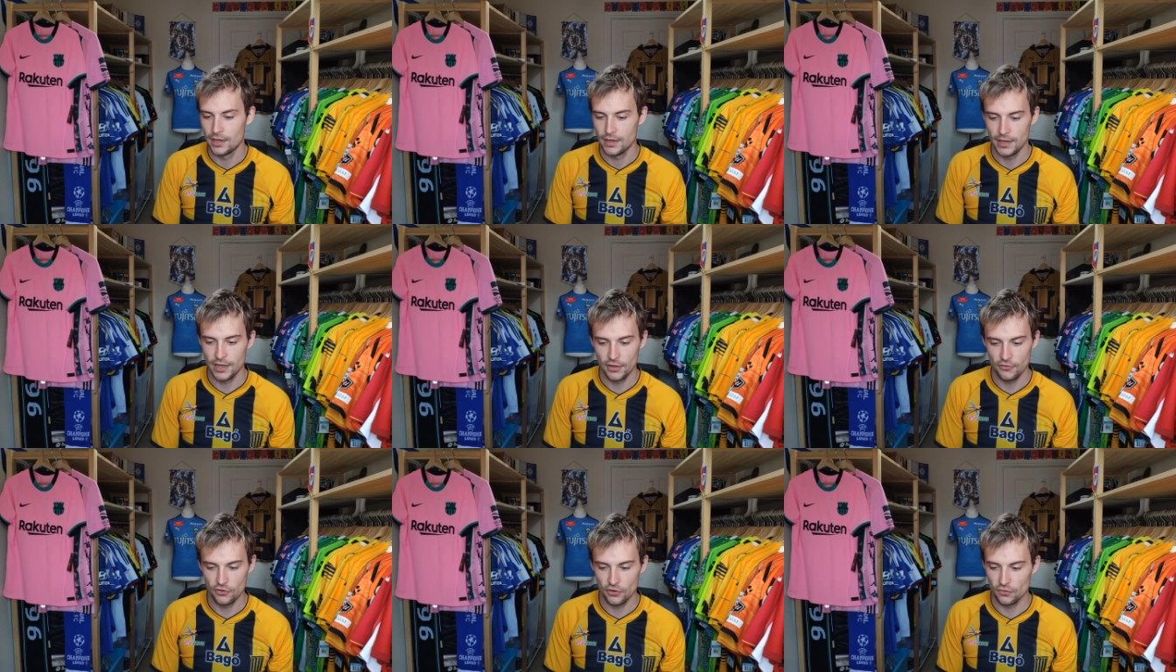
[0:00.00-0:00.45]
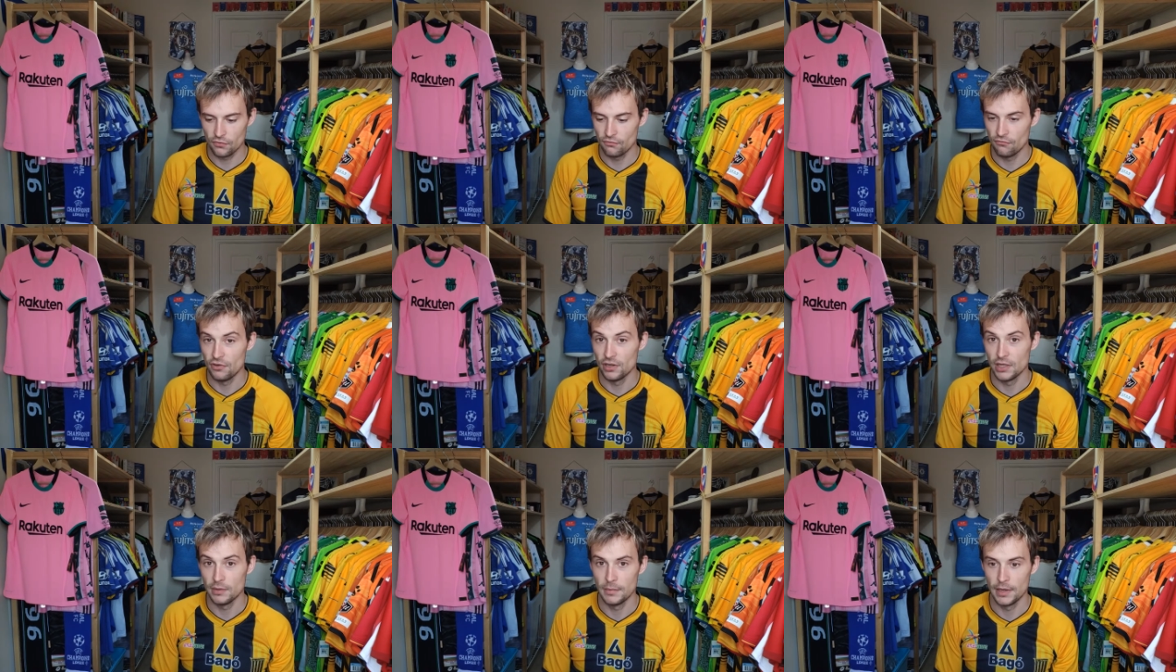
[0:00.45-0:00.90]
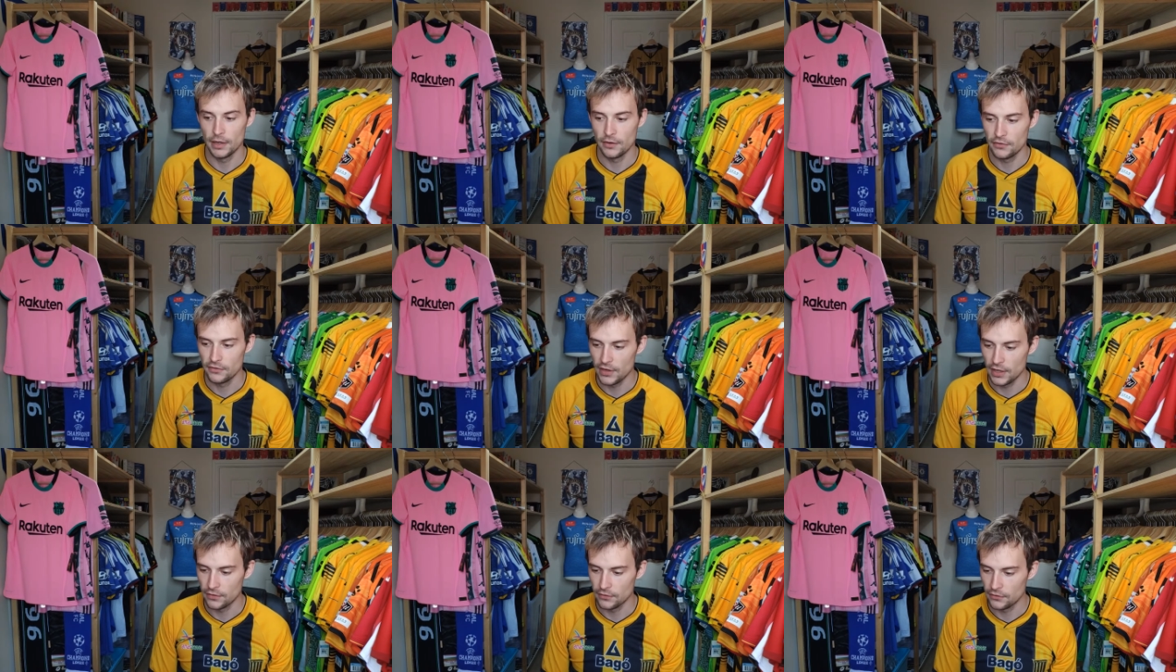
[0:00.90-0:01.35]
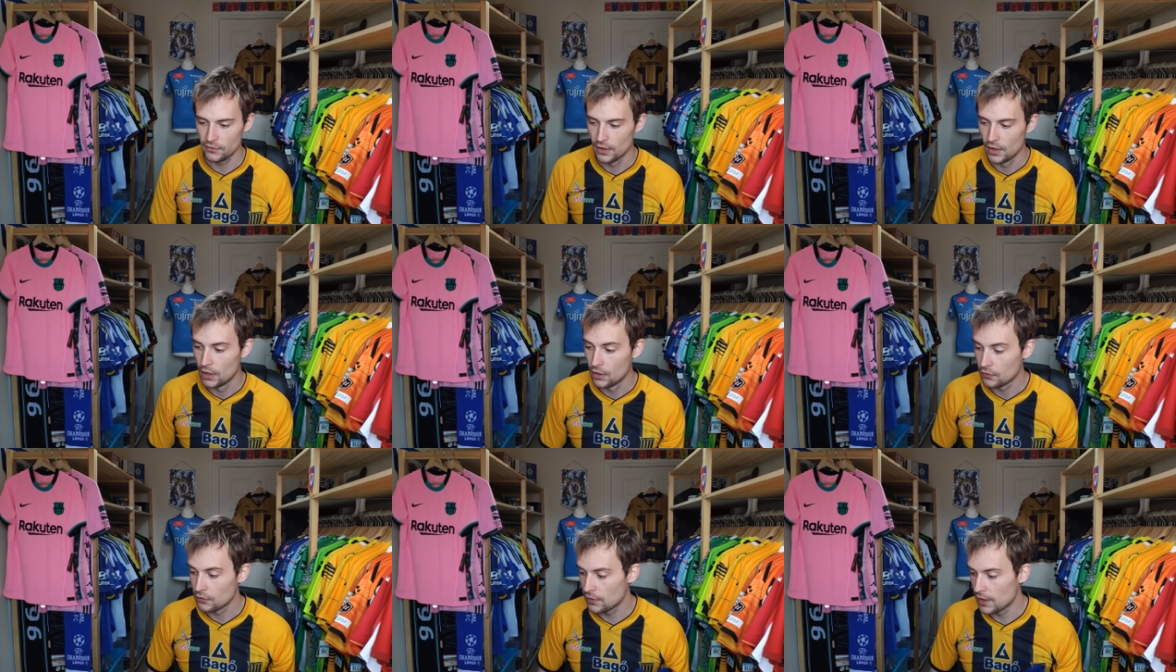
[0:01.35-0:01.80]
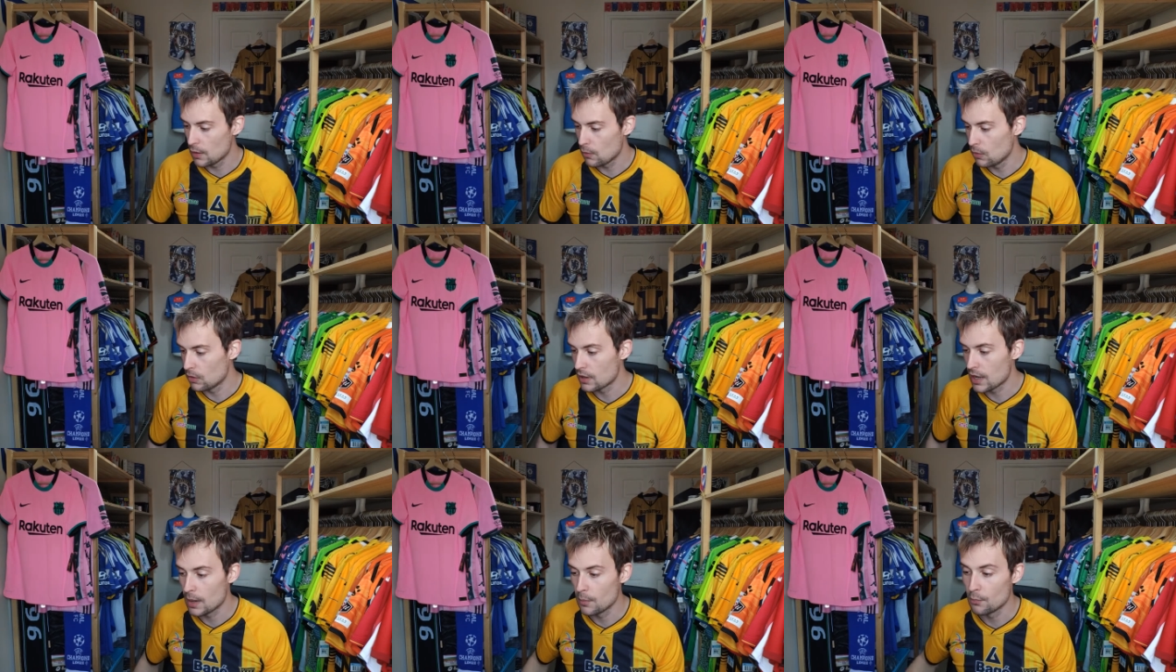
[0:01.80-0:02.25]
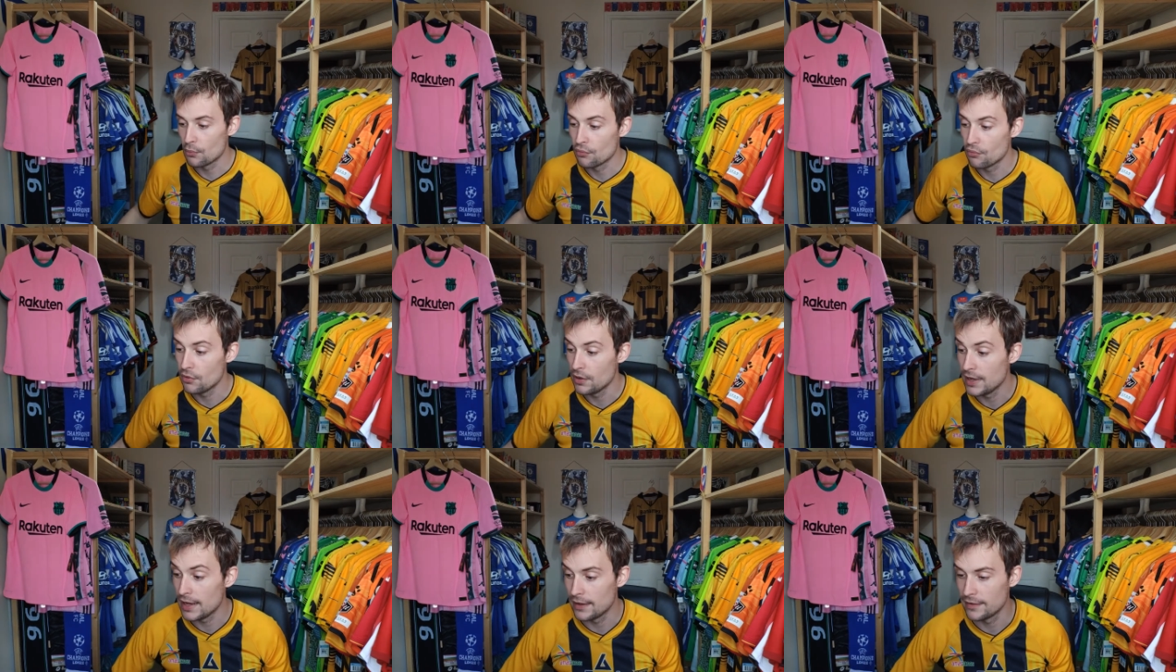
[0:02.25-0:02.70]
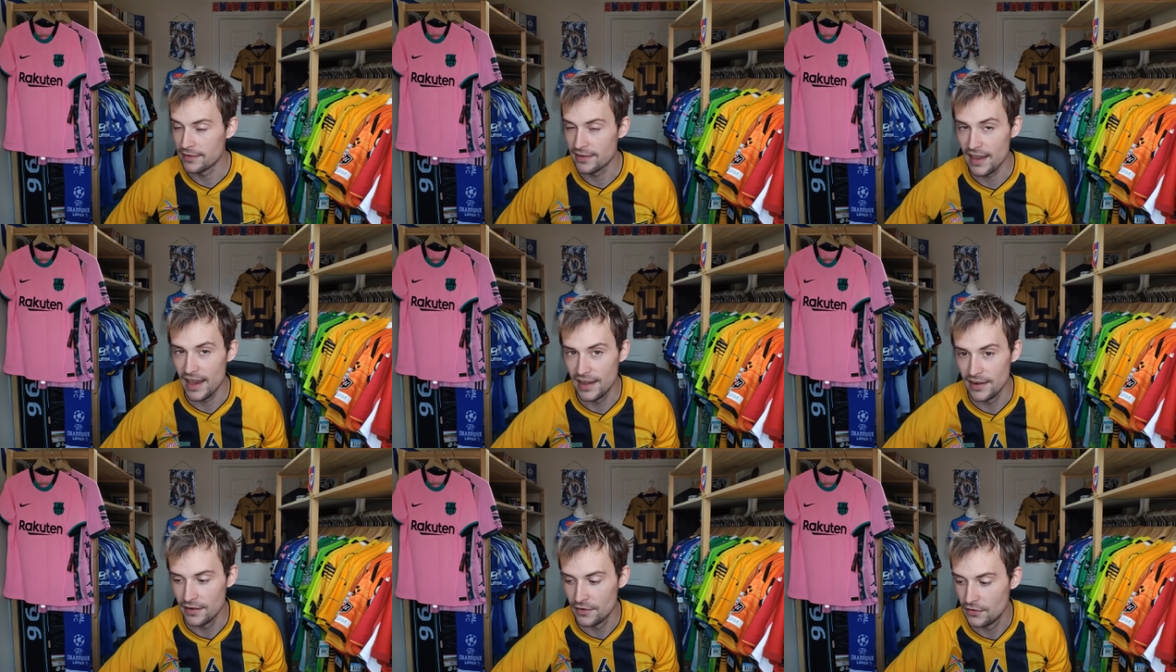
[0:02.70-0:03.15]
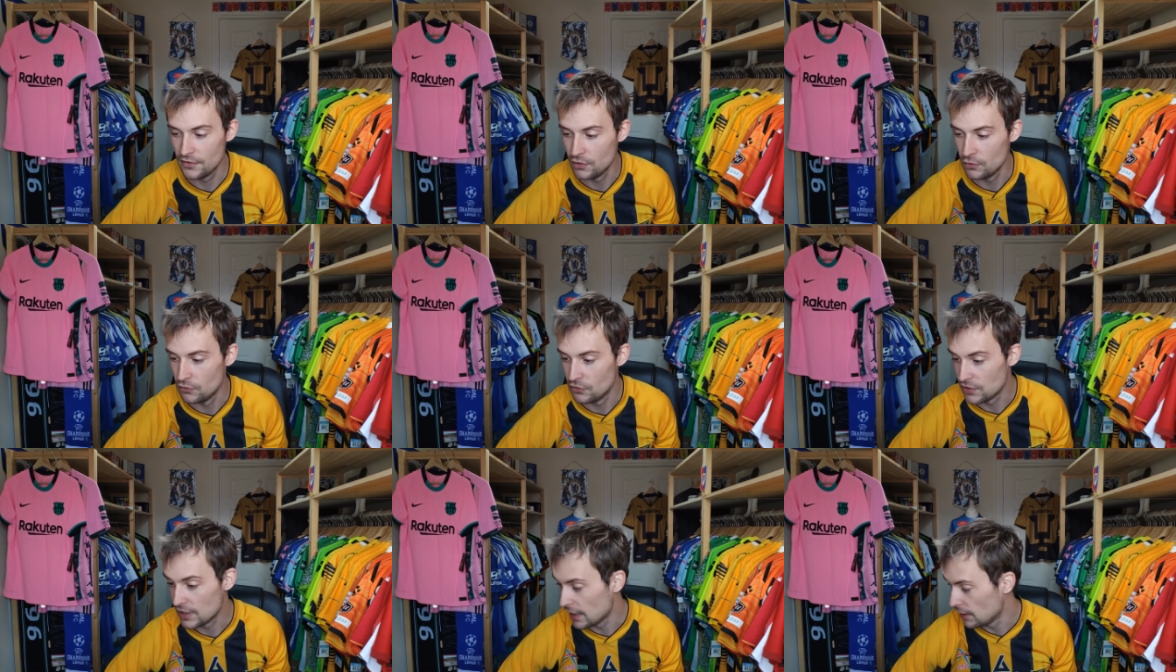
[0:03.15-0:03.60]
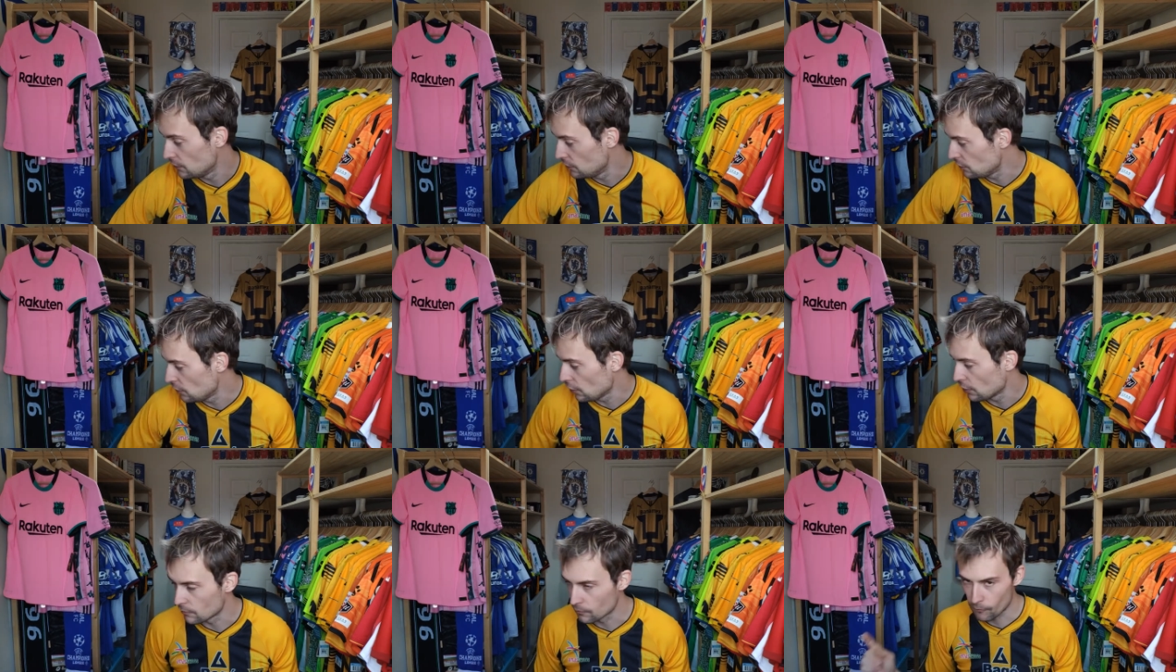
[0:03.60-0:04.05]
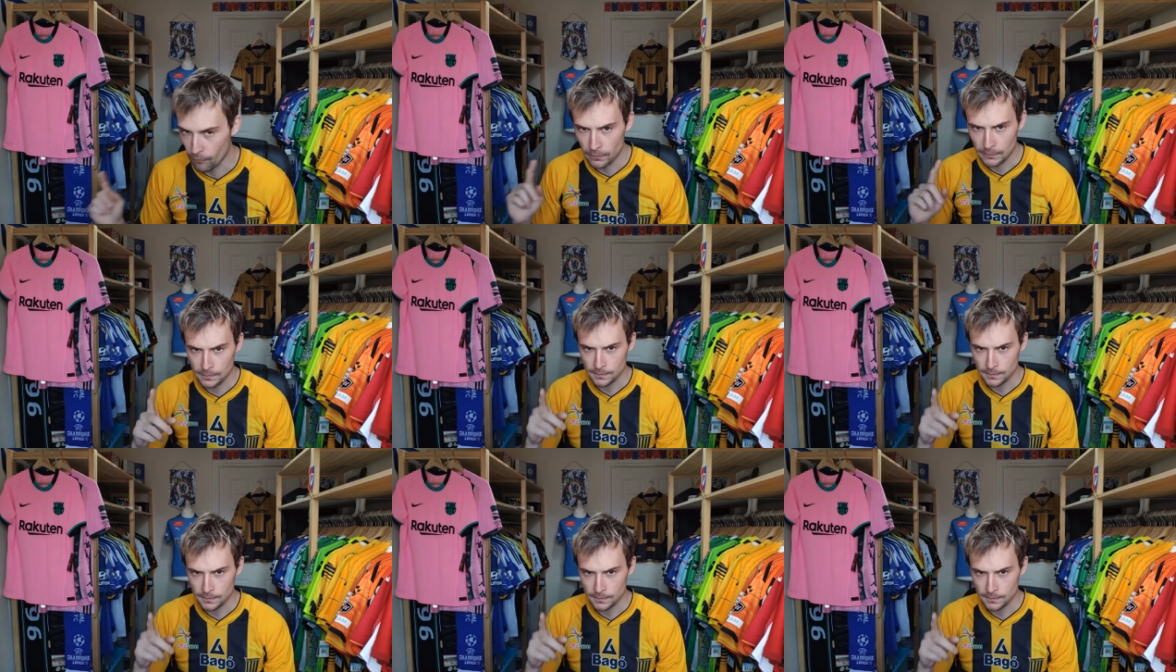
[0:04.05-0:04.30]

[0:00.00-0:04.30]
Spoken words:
it just really makes sense. So that one I'm pretty excited to get done.